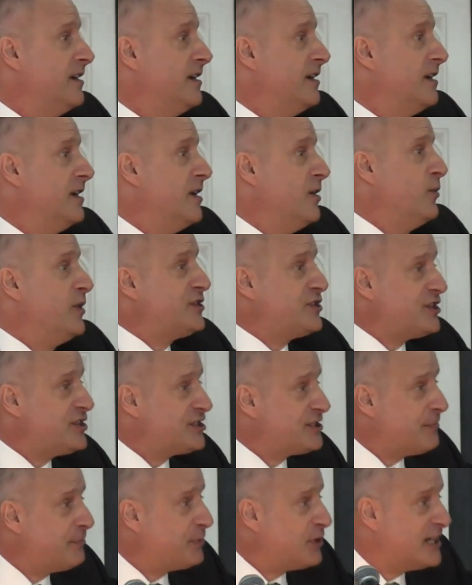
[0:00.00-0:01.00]
which is
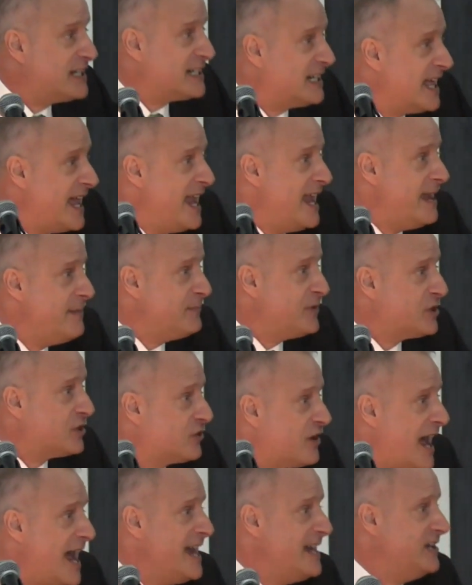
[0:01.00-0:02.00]
to proclaim
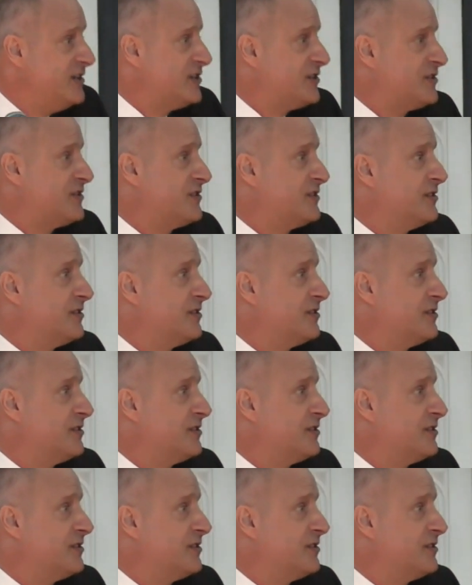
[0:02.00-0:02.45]
Christ.